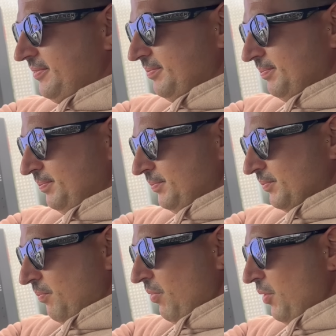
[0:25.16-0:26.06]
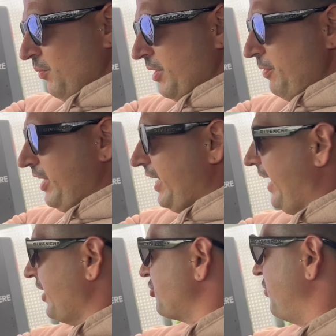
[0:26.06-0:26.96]
Yep. Can we get
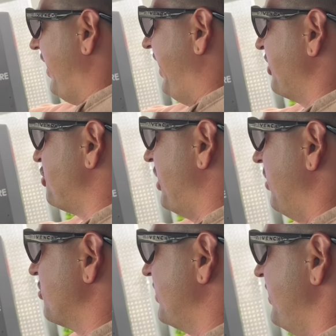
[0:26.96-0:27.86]
extra eggshells in